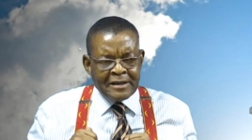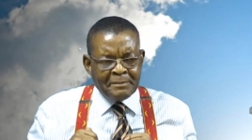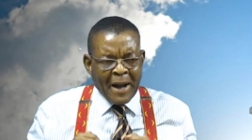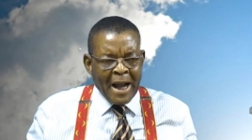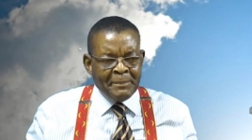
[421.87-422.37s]

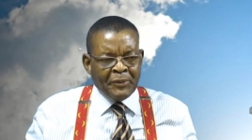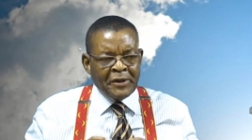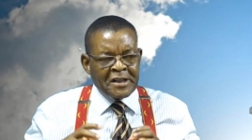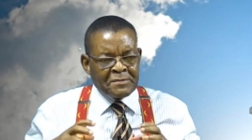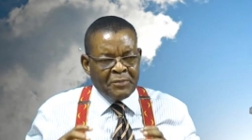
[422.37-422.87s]
Bible
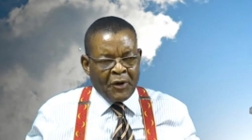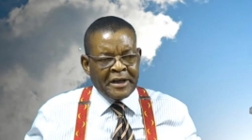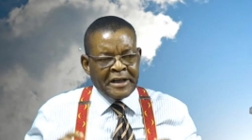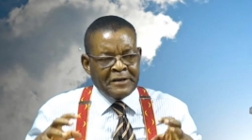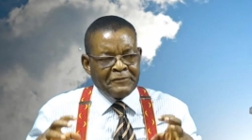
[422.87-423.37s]
is
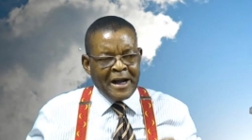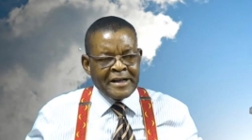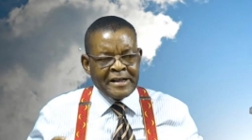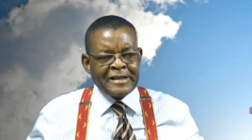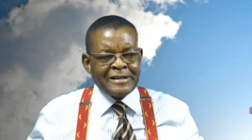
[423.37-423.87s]
broadly
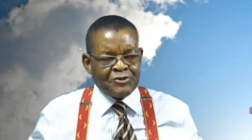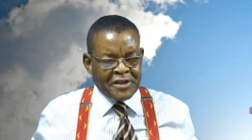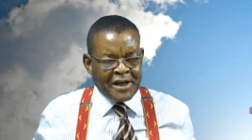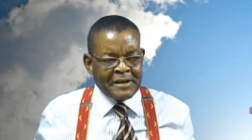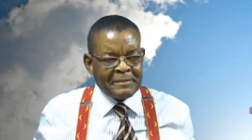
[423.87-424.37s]
divided into
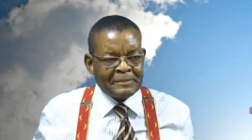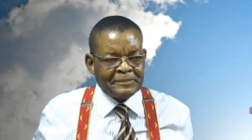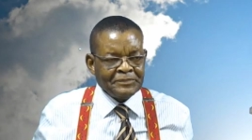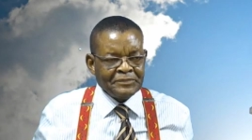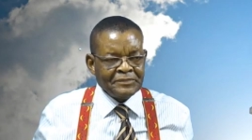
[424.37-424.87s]
three
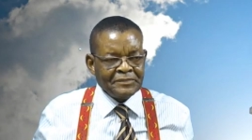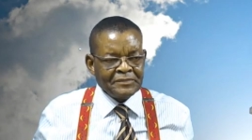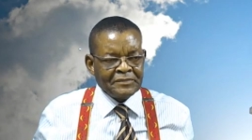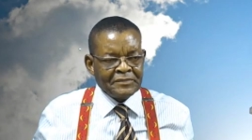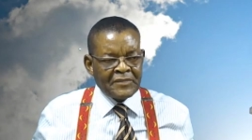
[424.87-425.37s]

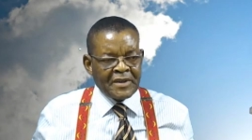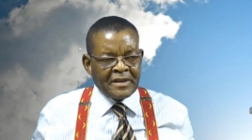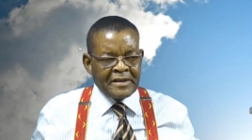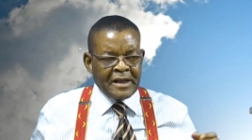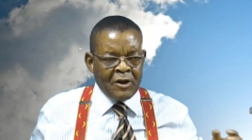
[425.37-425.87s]

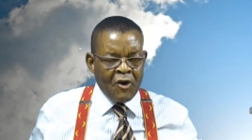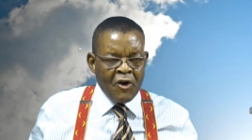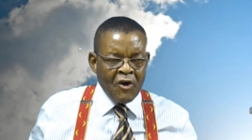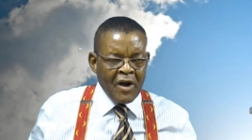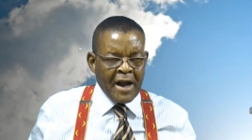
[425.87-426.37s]
the
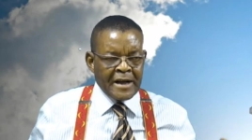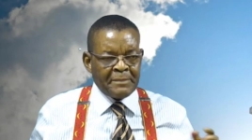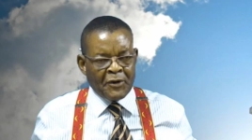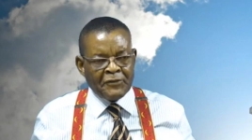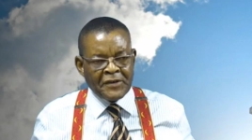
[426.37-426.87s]
law and the
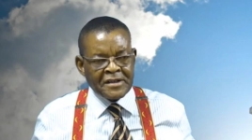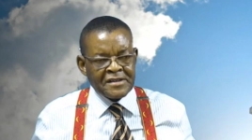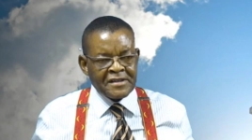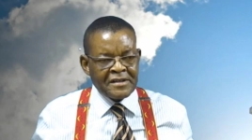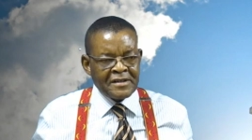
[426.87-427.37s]

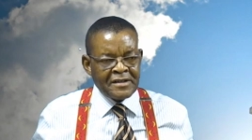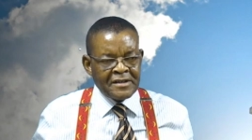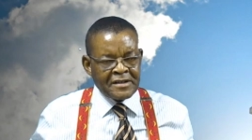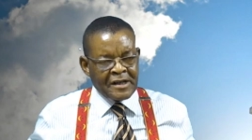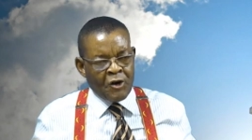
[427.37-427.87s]
prophets,
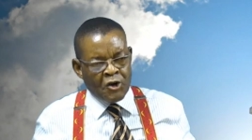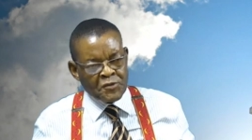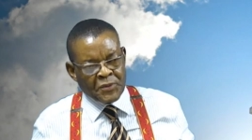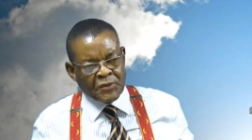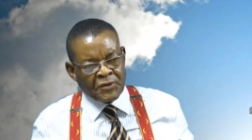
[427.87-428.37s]
the gospel,